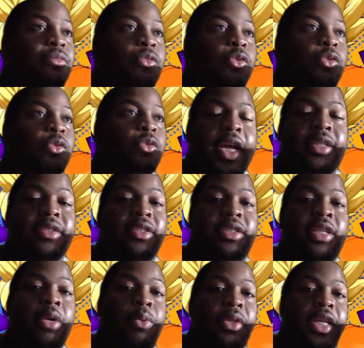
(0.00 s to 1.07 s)
wait and
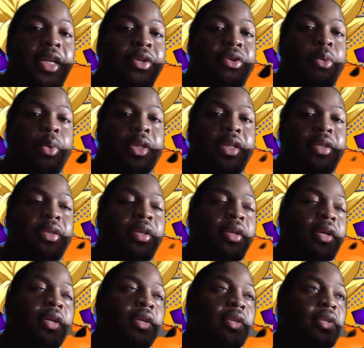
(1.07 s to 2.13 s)
see what they do with it.
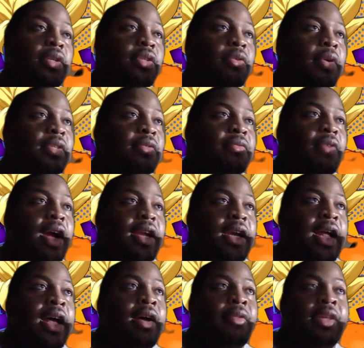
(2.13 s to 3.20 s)
So as of right
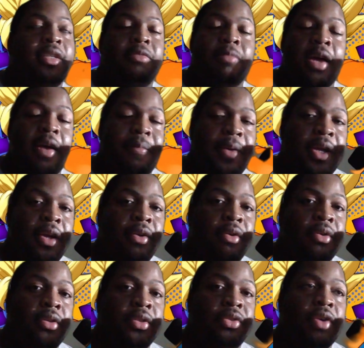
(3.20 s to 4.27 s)
now, that's my opinion
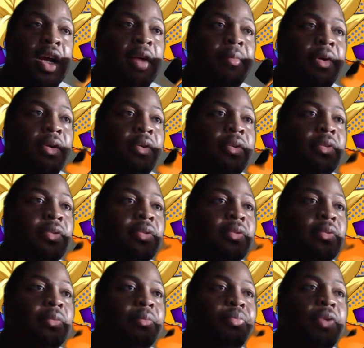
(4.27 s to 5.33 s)
on the Dragon Ball
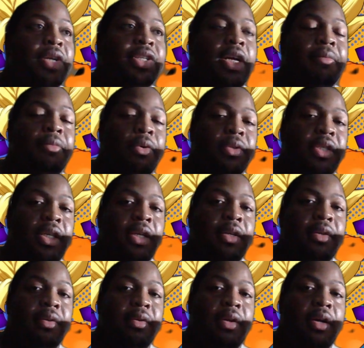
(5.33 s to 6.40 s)
Project
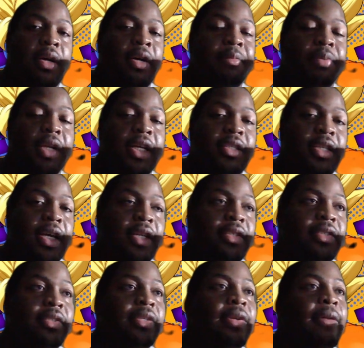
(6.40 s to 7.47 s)
Multi uh,
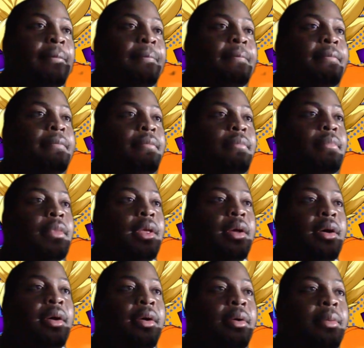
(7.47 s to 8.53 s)
playtest.
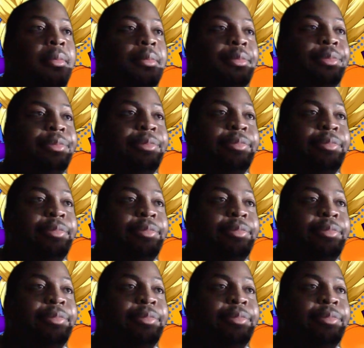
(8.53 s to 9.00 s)
Um,